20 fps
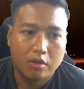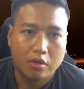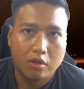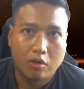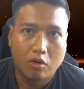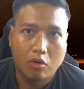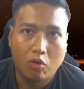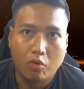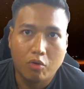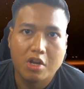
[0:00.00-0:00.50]

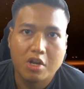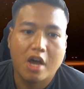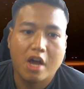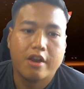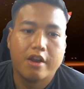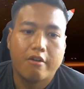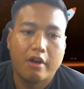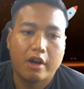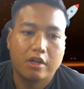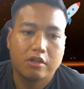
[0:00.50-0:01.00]
go in
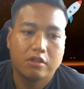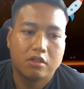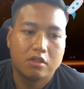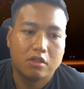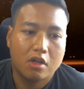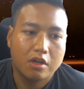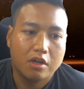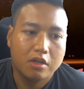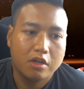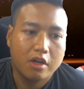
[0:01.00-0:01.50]
the
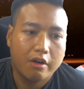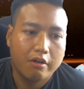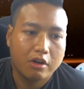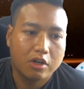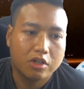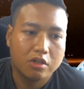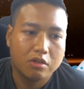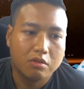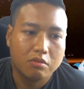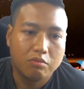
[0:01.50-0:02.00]
other
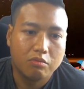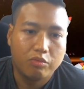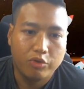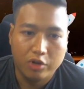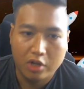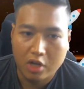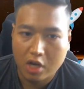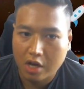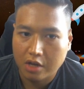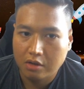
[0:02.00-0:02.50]
direction pretty
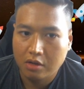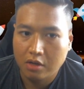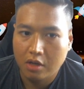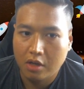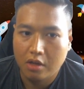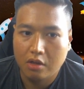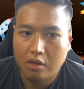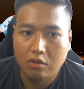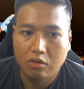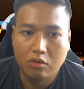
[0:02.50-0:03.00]
hard,
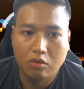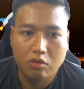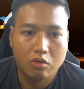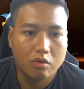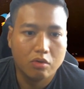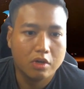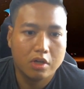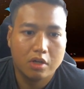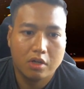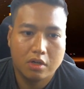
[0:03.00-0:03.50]
and you don't
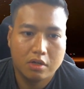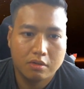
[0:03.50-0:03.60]
want it.